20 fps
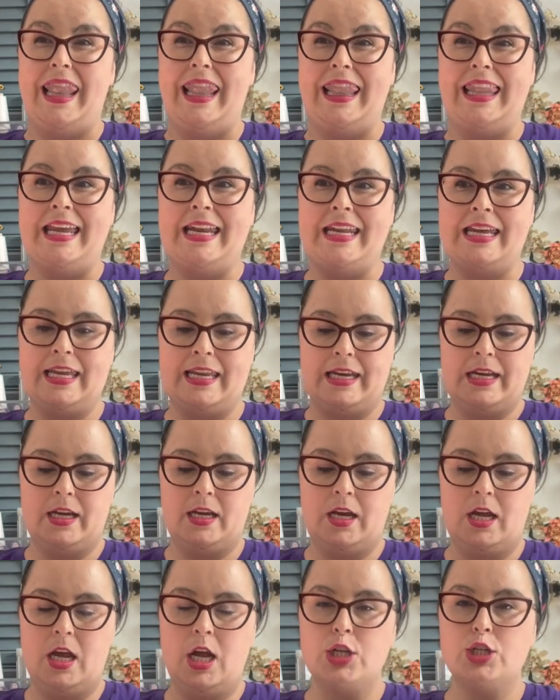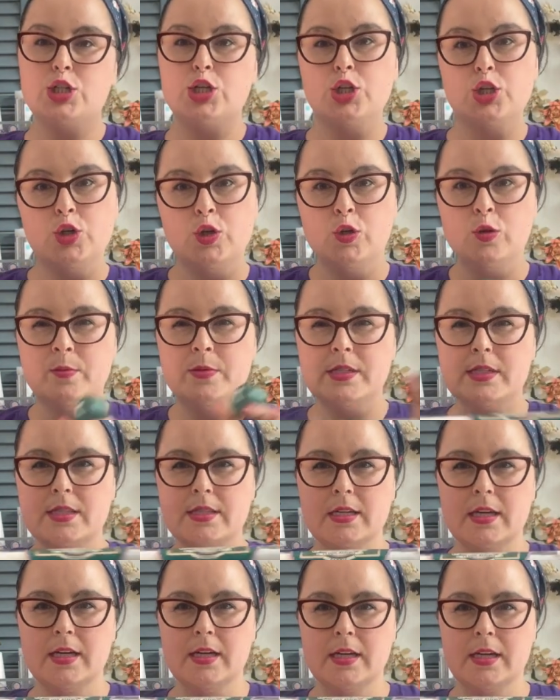linen tubes.